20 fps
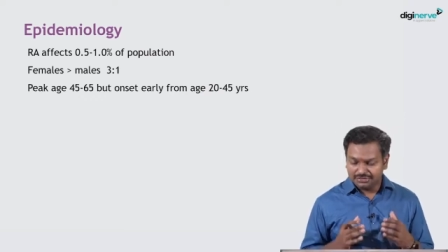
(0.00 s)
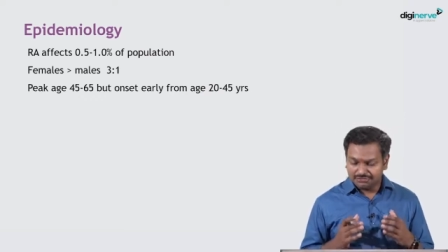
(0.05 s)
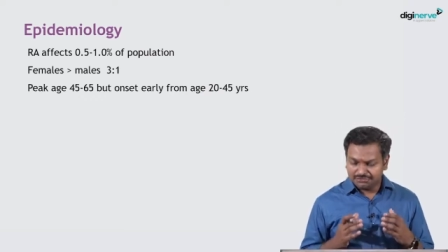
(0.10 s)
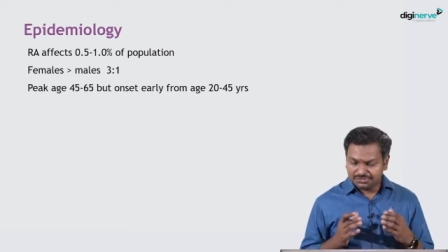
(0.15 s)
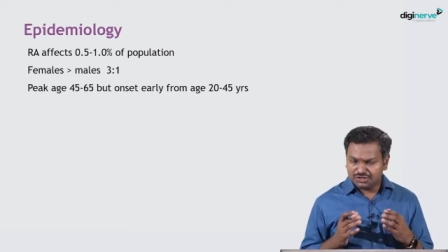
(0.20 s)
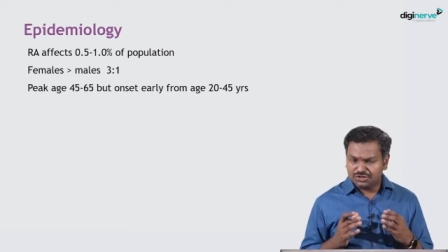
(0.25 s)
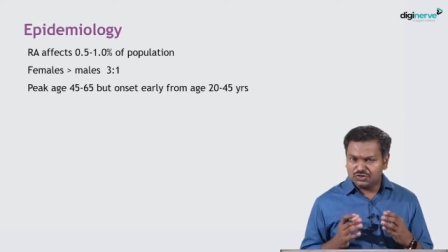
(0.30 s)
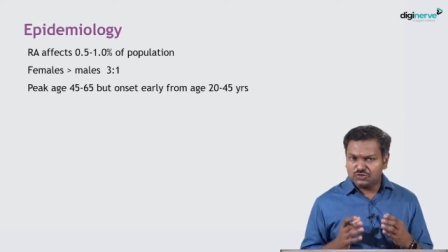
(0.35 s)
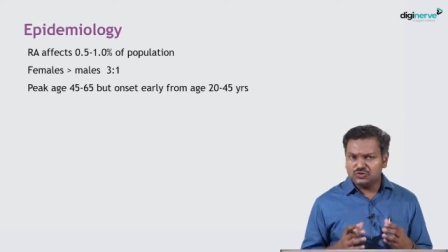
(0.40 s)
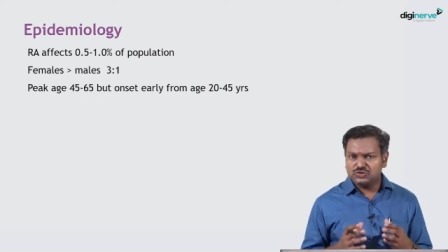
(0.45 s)

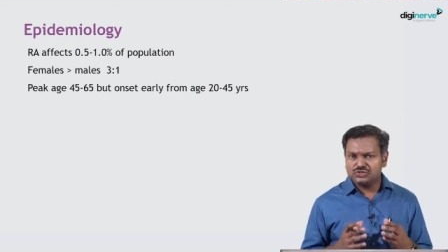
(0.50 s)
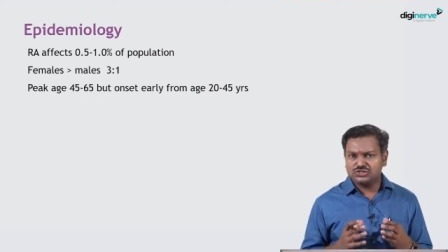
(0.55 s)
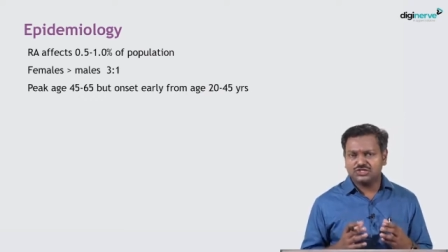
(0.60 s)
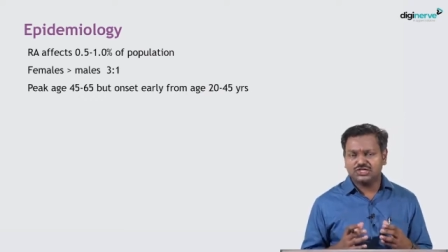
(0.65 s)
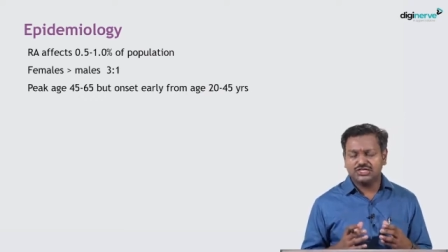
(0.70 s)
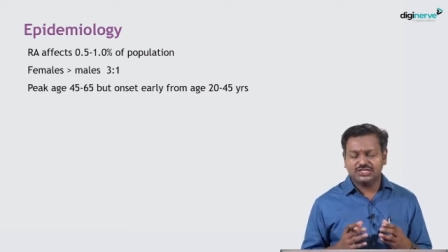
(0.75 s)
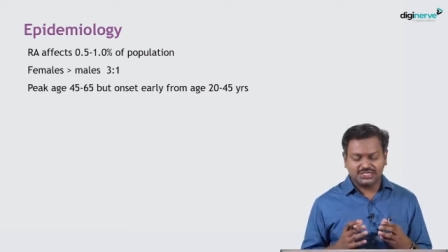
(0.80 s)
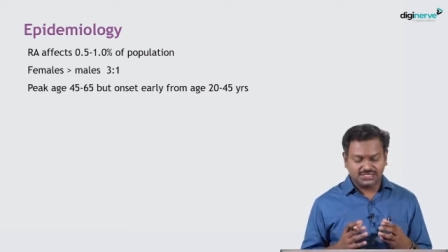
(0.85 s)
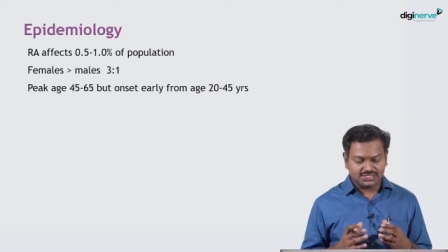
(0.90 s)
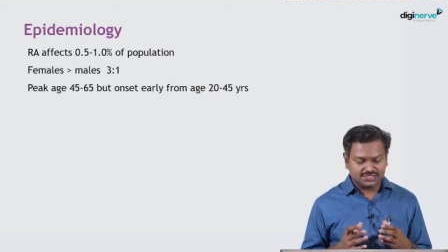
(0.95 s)
but
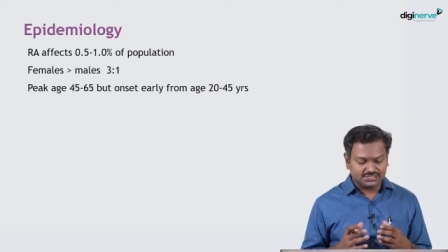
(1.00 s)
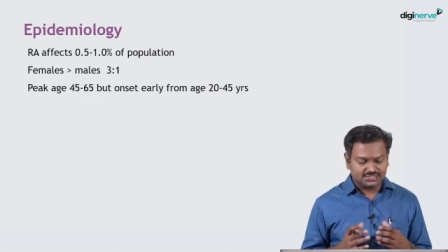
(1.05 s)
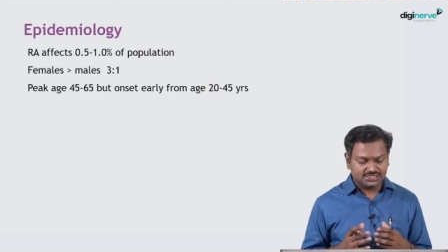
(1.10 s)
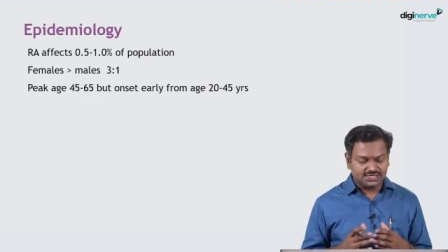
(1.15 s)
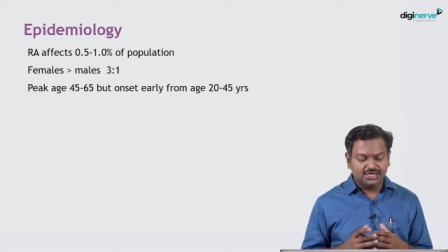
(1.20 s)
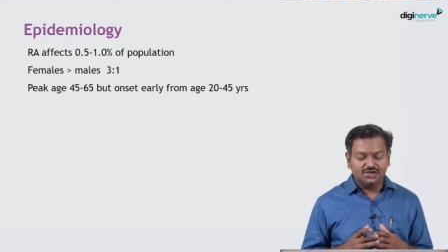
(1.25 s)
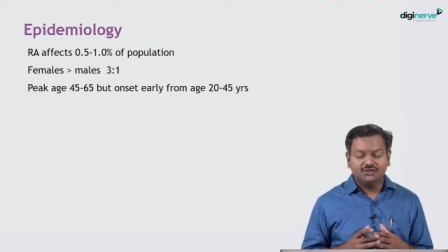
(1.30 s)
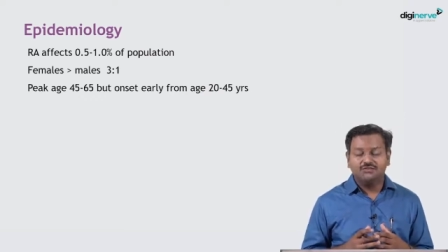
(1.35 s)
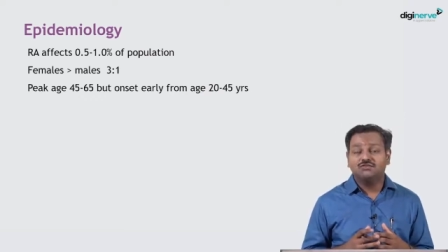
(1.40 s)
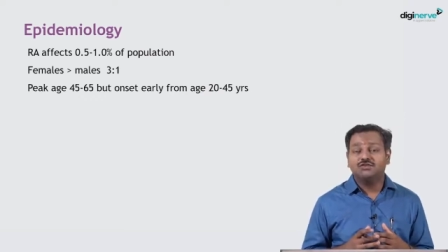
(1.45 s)
usually is
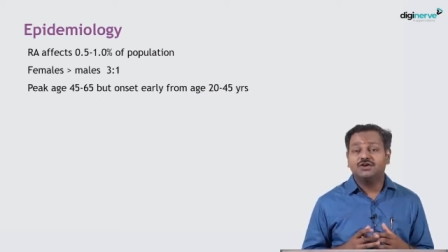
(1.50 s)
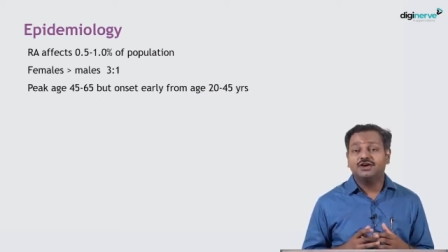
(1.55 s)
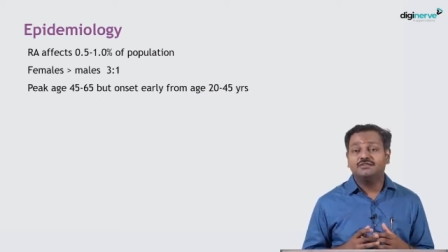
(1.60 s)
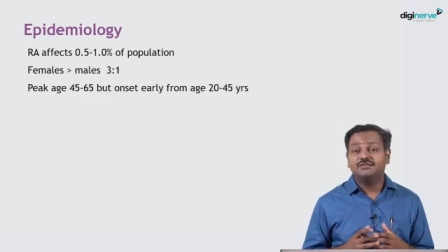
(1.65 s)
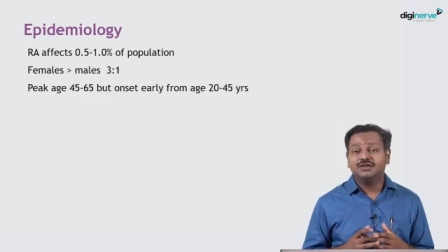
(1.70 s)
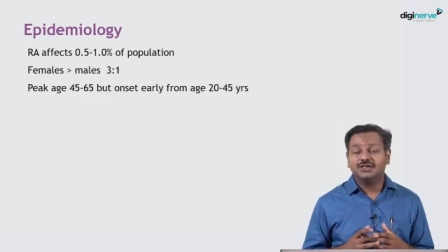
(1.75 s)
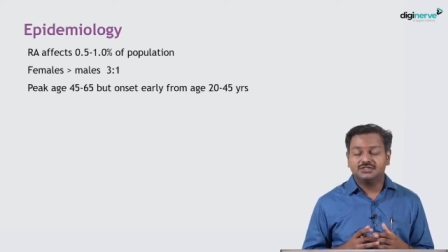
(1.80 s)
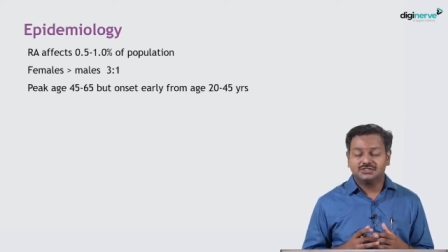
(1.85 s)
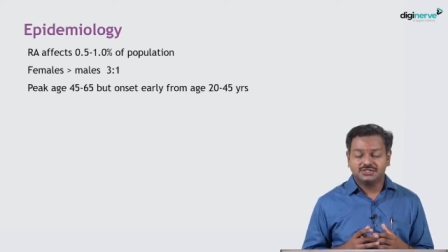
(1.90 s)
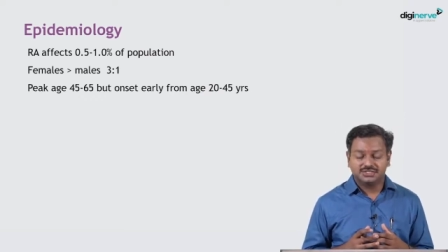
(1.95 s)

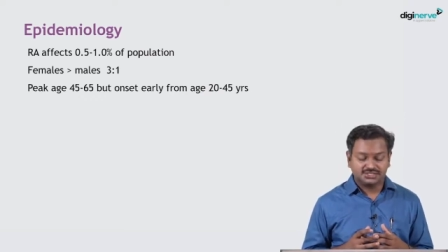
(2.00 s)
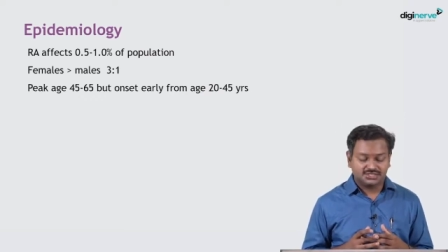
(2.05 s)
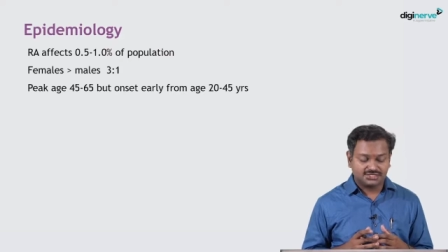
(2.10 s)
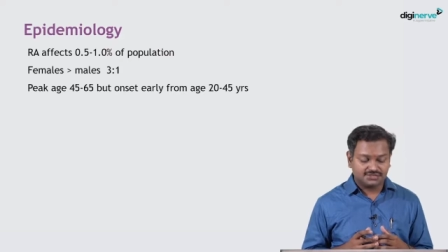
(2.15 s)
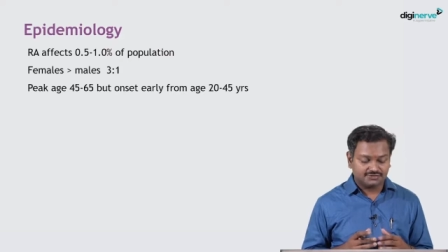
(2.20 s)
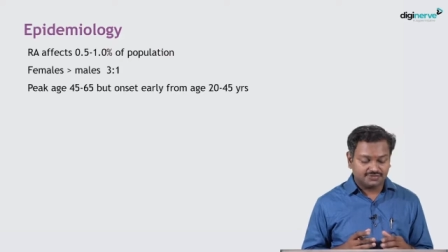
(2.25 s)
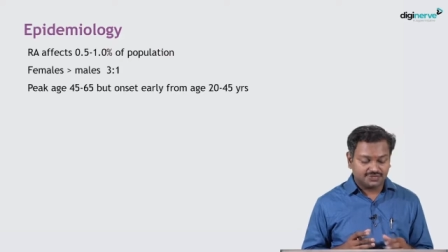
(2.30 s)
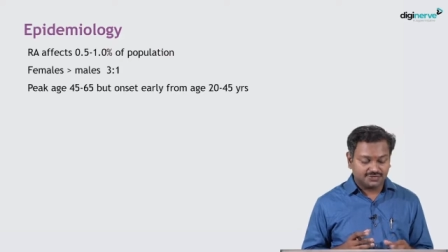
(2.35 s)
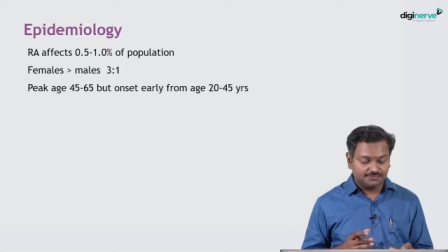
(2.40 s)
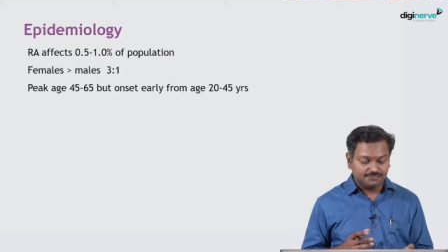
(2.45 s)
45 to
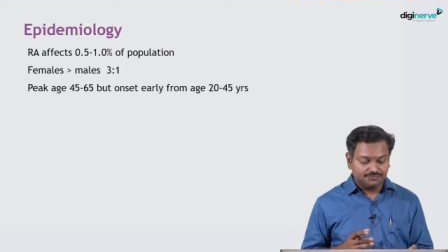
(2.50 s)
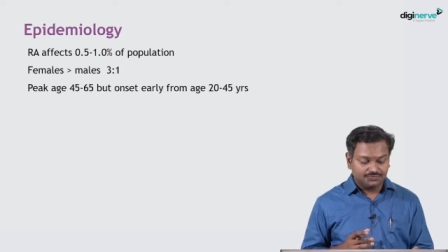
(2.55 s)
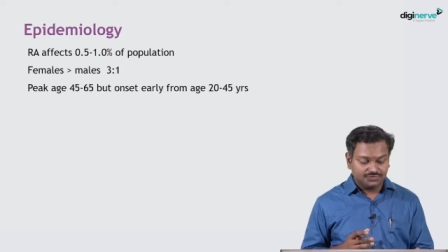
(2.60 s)
65.